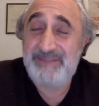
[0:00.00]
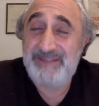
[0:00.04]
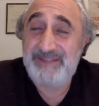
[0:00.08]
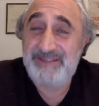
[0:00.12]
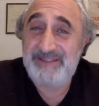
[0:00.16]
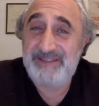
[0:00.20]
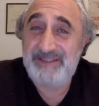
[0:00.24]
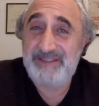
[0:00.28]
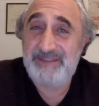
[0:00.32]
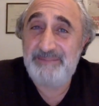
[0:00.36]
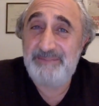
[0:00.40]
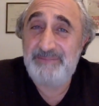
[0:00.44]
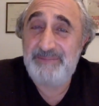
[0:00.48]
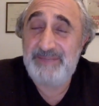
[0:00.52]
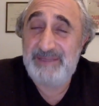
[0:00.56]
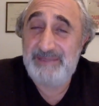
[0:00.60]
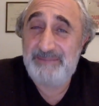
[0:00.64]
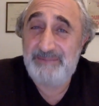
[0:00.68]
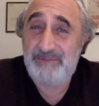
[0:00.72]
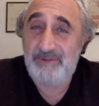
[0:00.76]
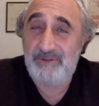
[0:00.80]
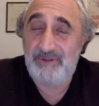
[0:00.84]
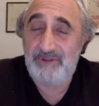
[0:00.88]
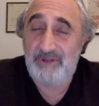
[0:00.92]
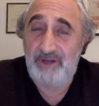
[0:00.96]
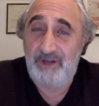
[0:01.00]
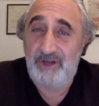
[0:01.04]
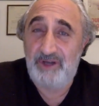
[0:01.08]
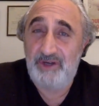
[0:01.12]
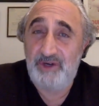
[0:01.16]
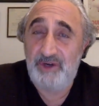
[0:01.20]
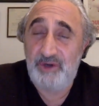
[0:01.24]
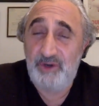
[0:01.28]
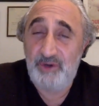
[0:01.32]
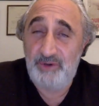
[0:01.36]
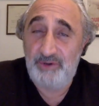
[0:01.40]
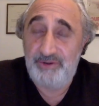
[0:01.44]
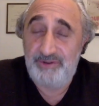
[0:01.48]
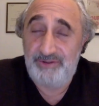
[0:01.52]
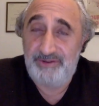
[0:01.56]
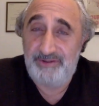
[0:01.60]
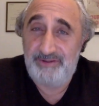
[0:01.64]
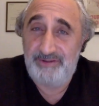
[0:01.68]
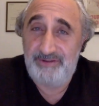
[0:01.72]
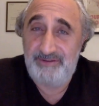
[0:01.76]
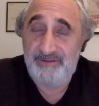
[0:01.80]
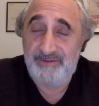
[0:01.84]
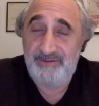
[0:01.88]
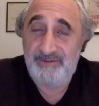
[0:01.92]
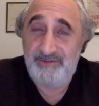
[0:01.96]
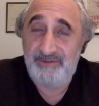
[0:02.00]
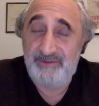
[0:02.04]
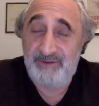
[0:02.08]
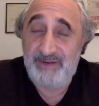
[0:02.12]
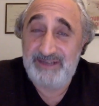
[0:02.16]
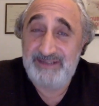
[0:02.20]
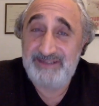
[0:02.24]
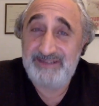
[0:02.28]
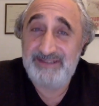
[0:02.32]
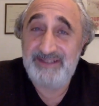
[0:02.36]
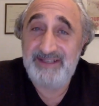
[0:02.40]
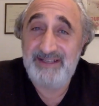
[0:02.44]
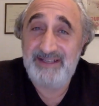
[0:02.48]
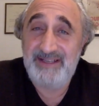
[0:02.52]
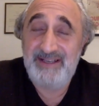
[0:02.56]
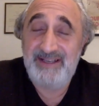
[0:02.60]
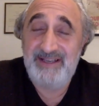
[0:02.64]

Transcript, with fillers: million people on Earth, right,